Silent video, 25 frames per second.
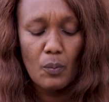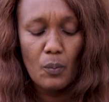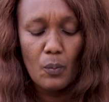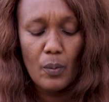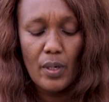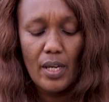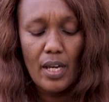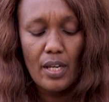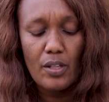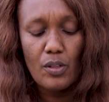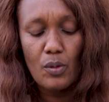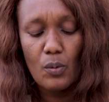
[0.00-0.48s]

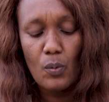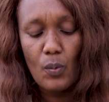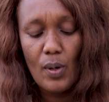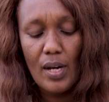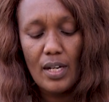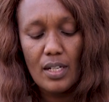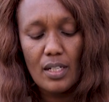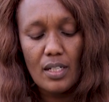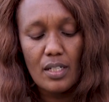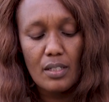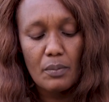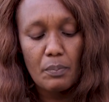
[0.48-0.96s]
where you
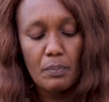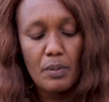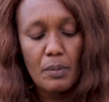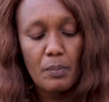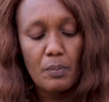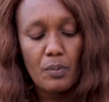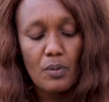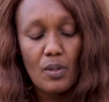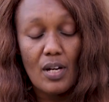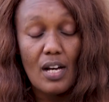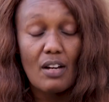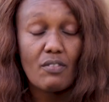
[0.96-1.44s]
work,
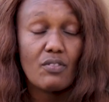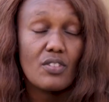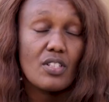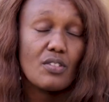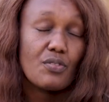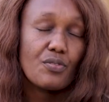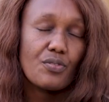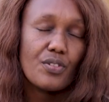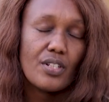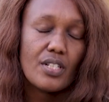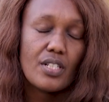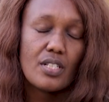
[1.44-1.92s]
people have
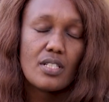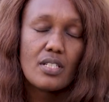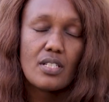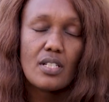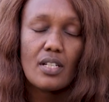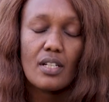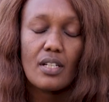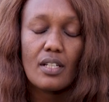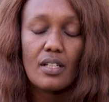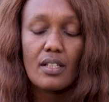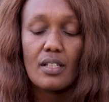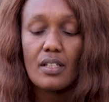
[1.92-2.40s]
different
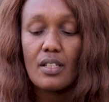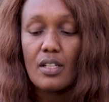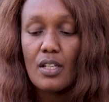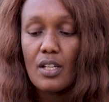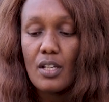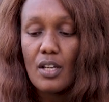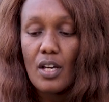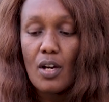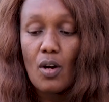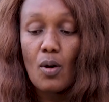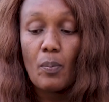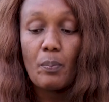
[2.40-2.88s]

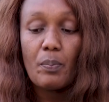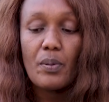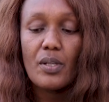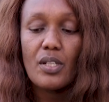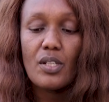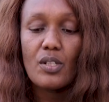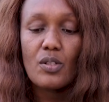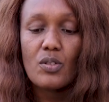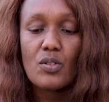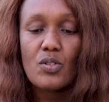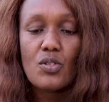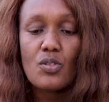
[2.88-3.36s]

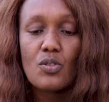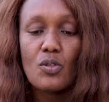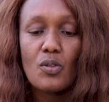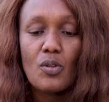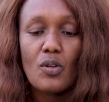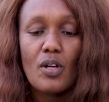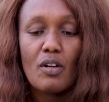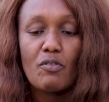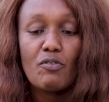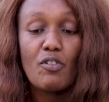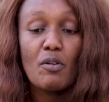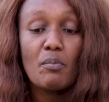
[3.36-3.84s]
opinions.
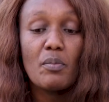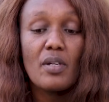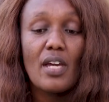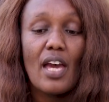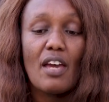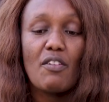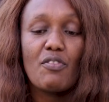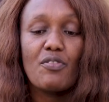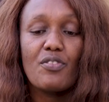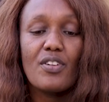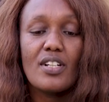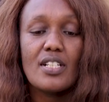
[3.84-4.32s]
So for me,
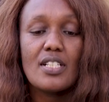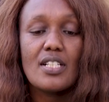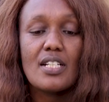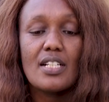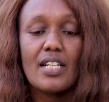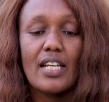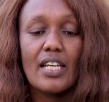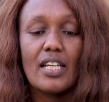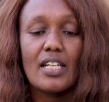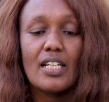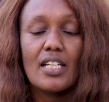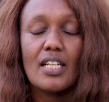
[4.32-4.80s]
I felt
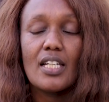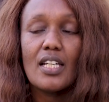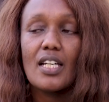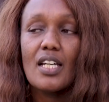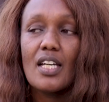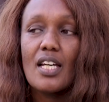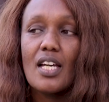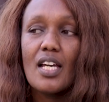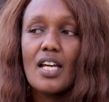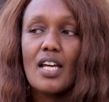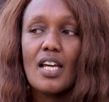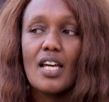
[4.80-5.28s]
like
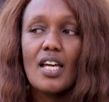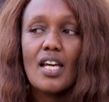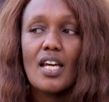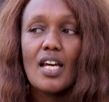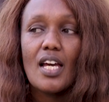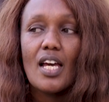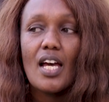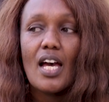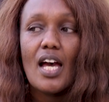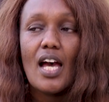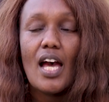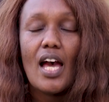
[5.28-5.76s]

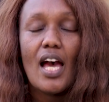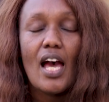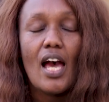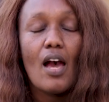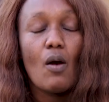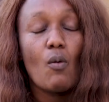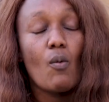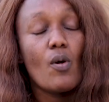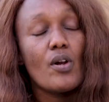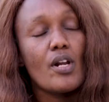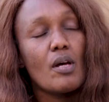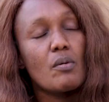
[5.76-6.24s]

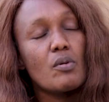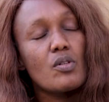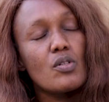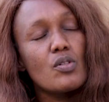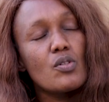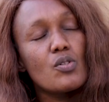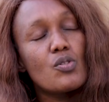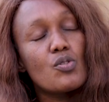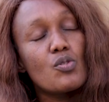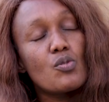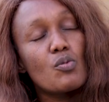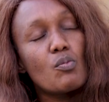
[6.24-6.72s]
I want
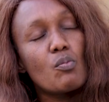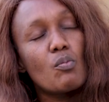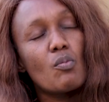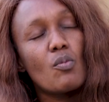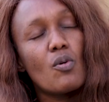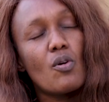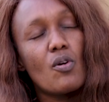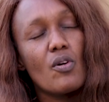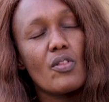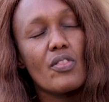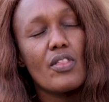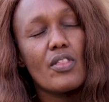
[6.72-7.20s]
to do more